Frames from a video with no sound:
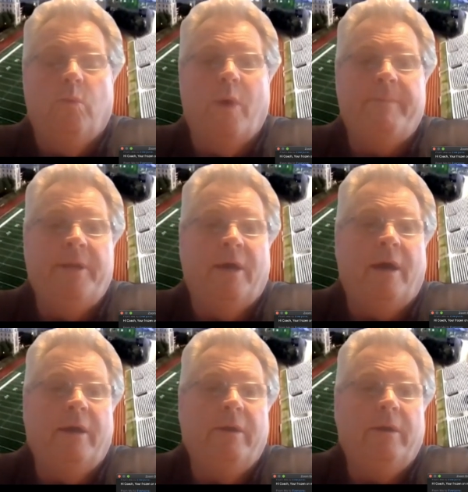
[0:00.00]

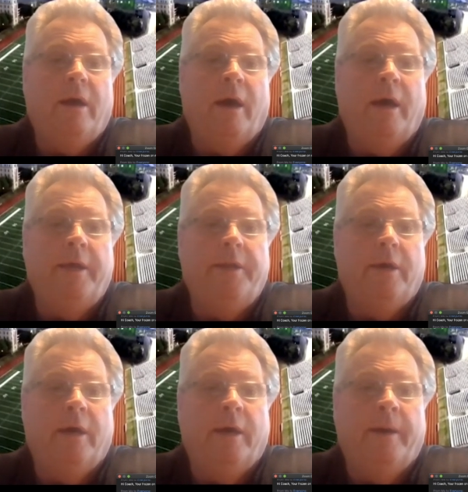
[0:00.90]
webinar
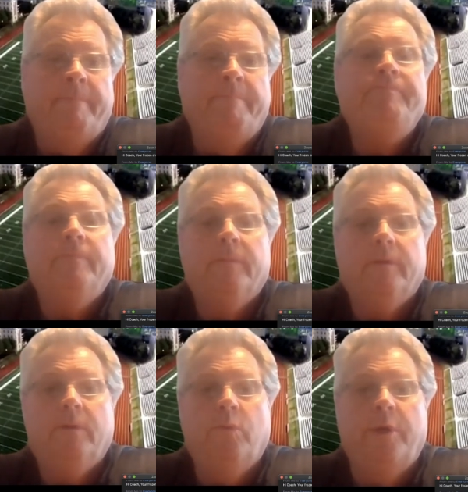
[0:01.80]
on
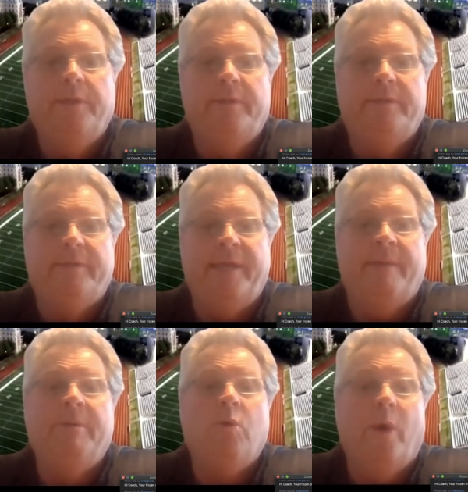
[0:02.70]
with
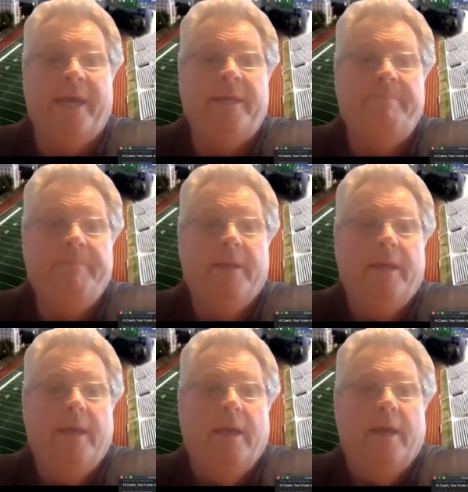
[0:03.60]
Dan McQuaid
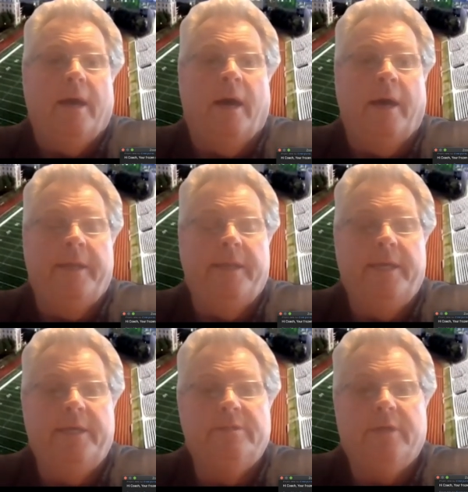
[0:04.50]
on
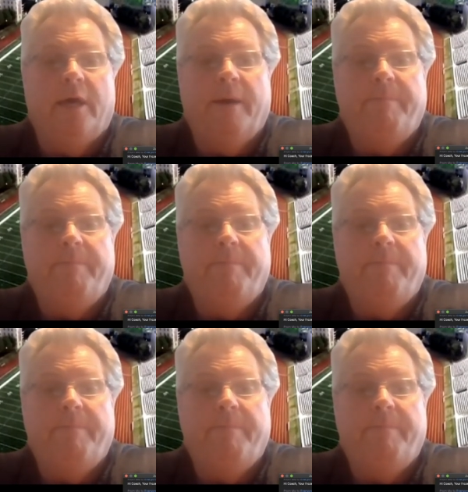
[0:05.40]
his